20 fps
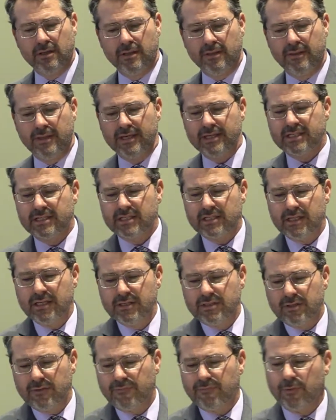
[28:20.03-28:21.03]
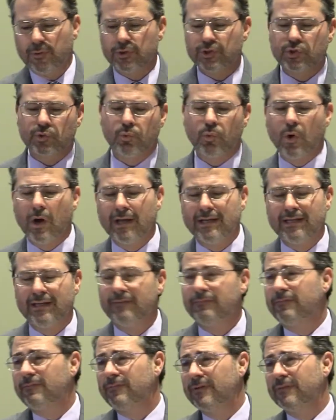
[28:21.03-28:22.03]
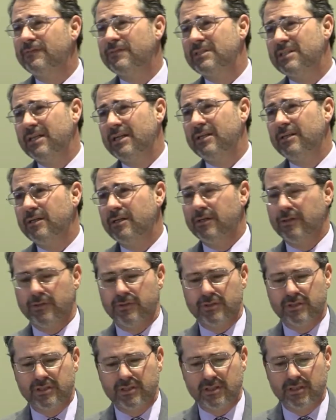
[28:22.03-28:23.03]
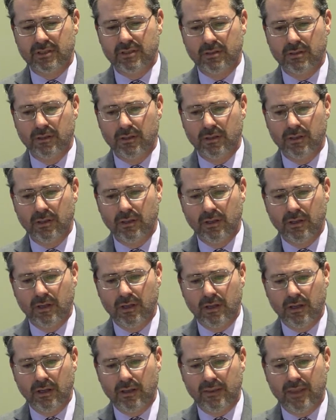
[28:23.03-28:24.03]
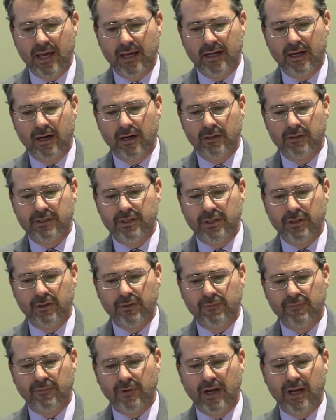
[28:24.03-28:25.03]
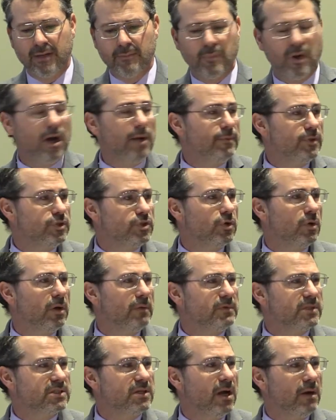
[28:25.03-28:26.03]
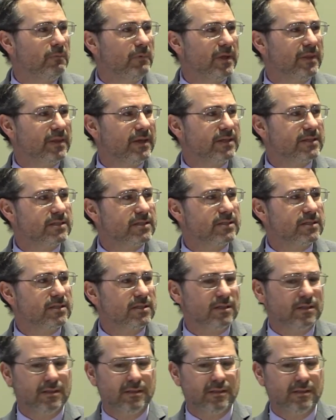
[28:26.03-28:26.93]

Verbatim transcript: this is the first one in 15 years that our dear friend Bobby Joy was not with us.